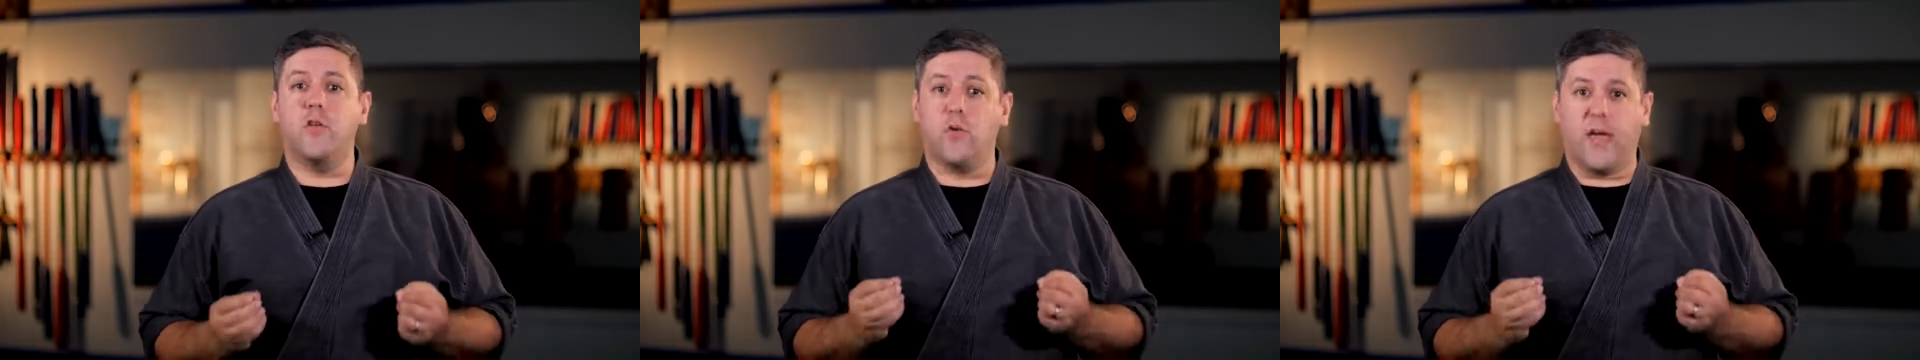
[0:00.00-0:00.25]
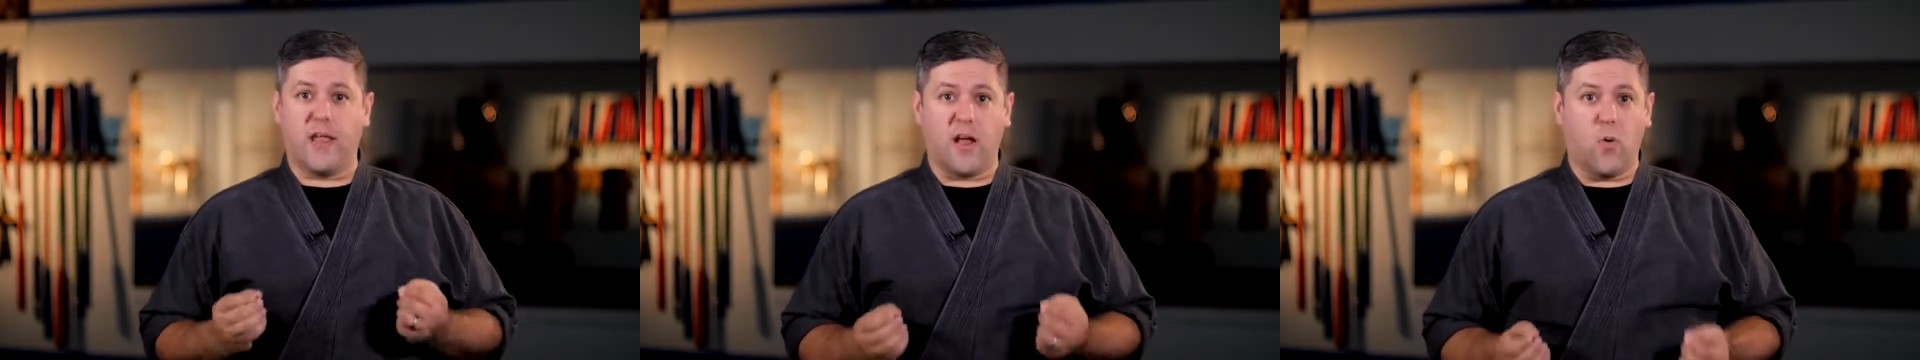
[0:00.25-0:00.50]
You
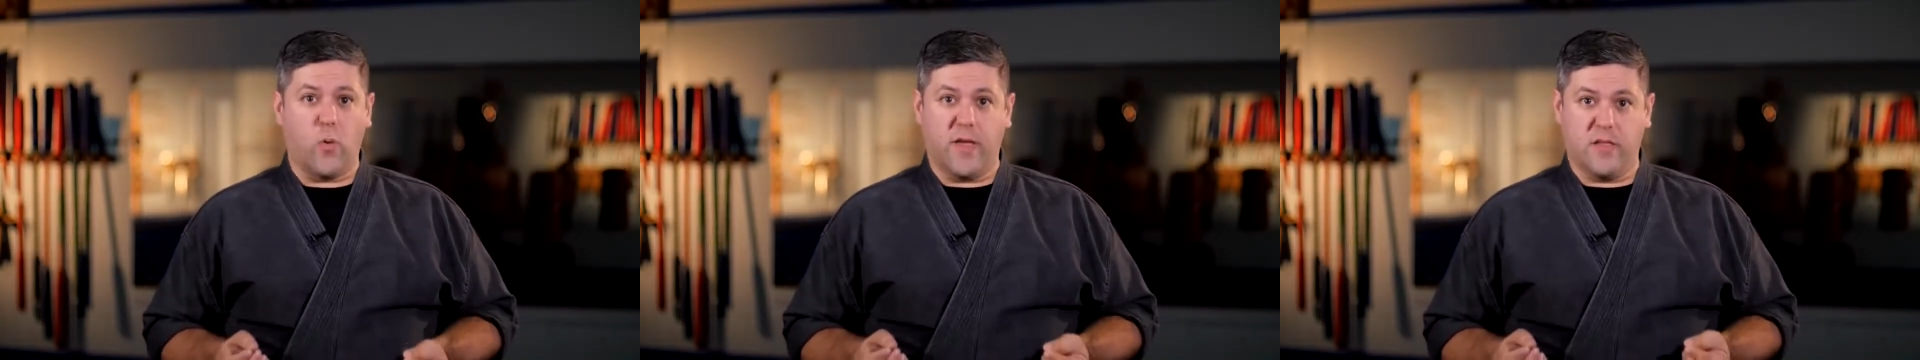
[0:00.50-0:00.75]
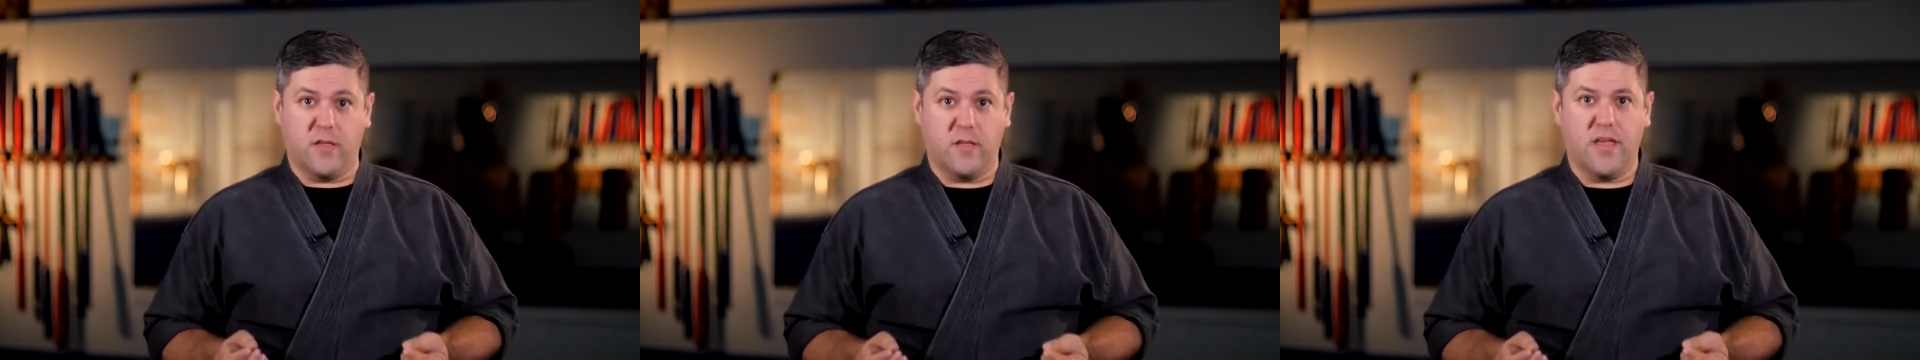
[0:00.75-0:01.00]
cannot
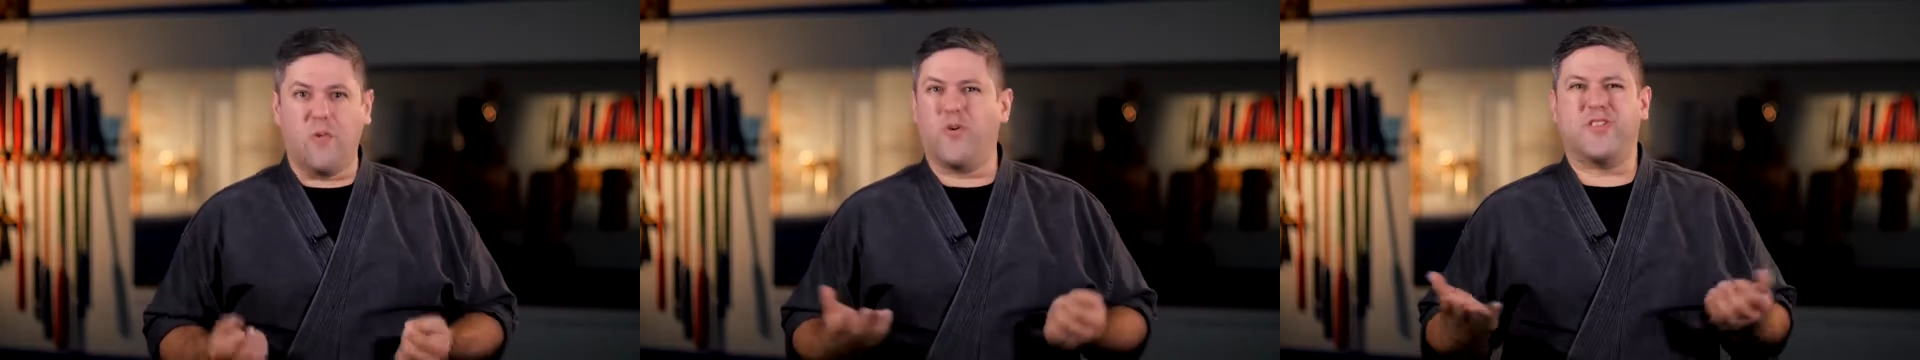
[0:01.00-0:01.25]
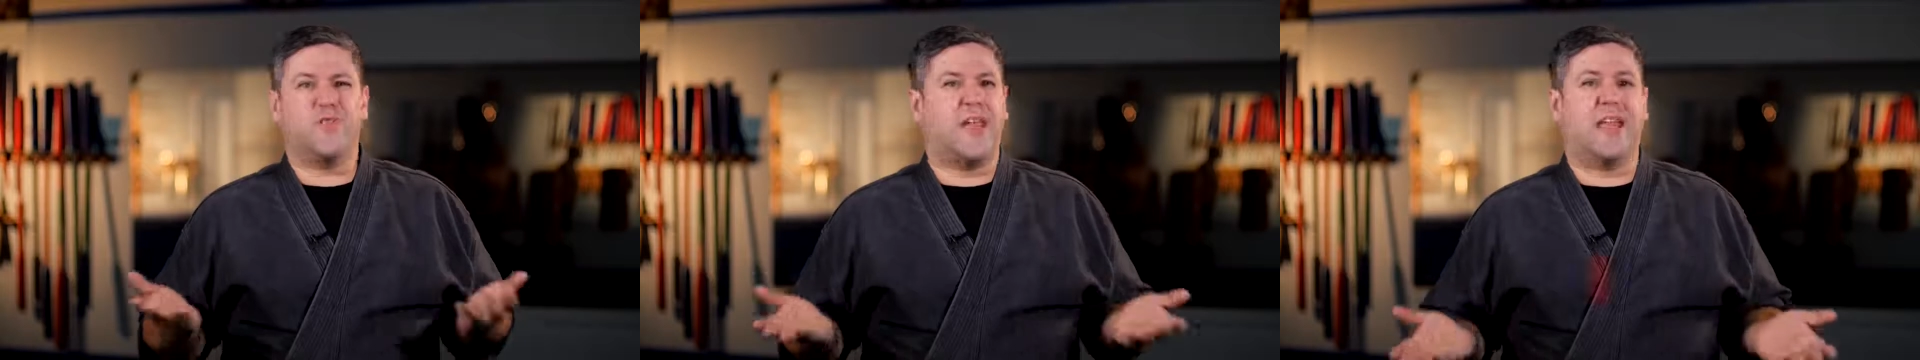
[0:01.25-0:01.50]
win. And
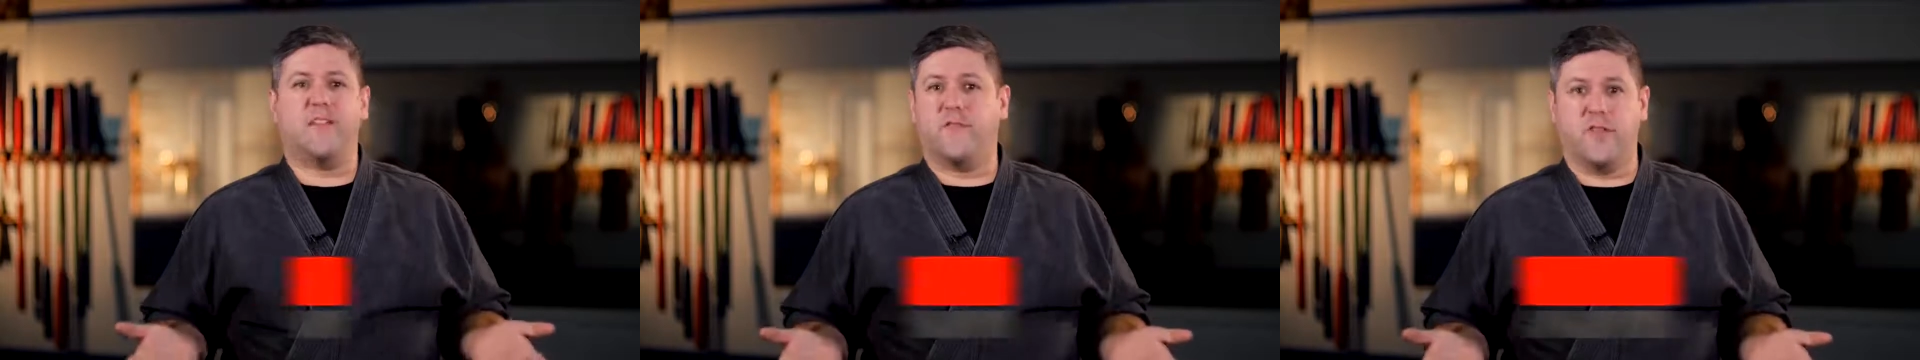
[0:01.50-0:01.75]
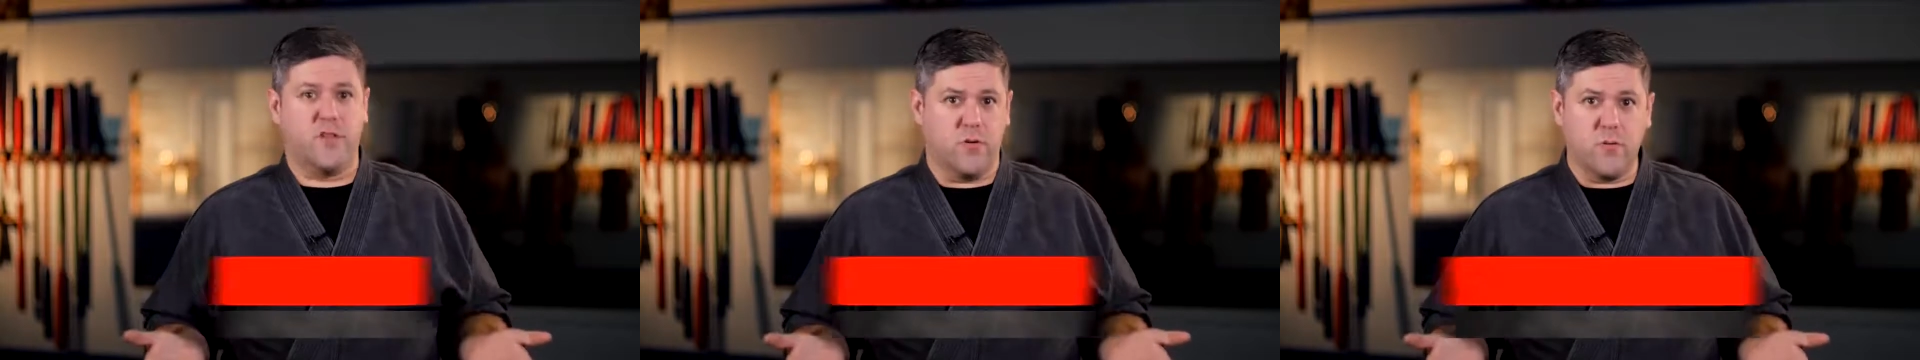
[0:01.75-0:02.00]
what do you gain if
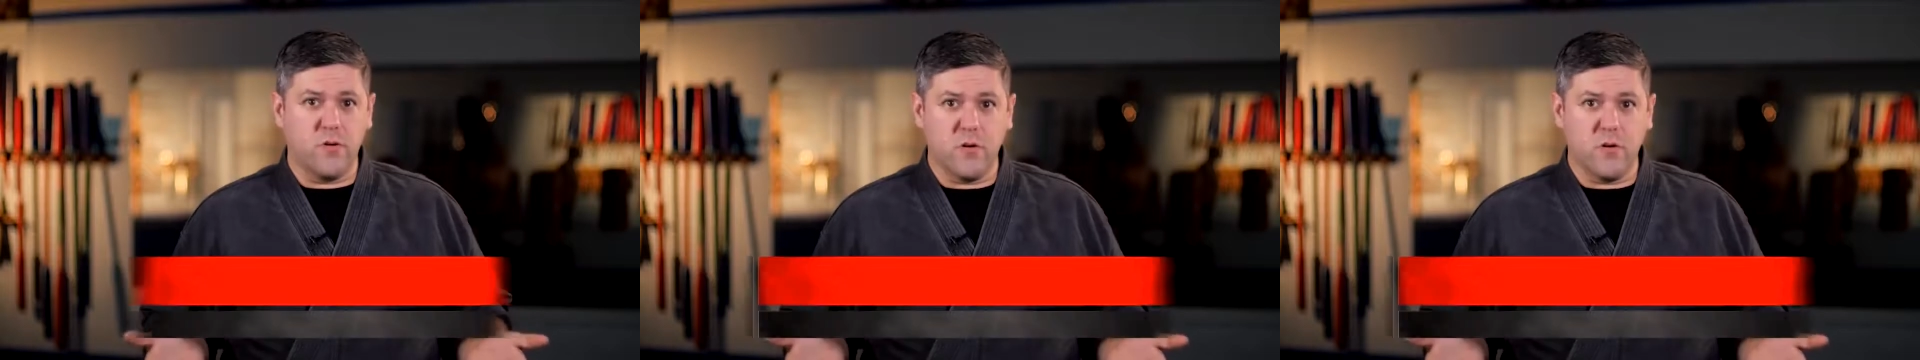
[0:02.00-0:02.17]
you do?